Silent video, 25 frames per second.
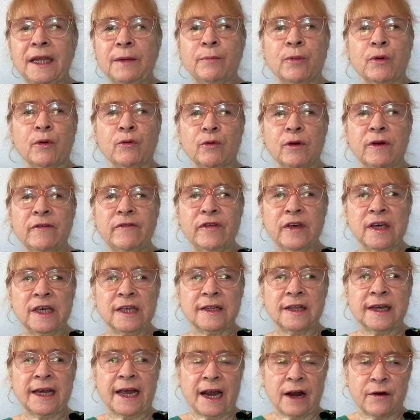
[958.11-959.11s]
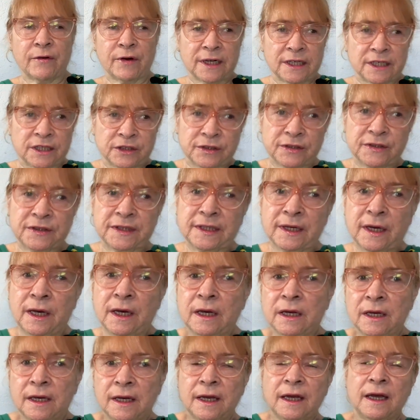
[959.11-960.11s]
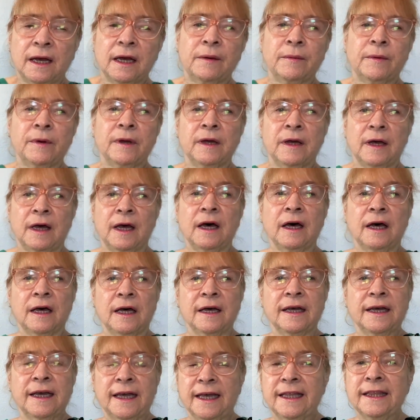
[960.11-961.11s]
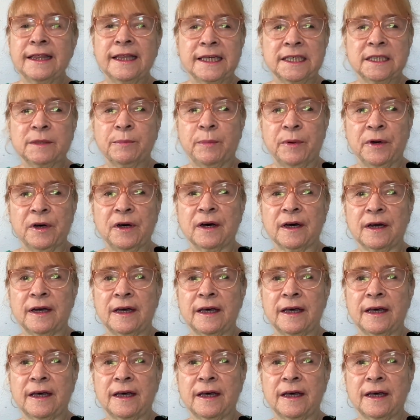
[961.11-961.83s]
peripheral characters in this book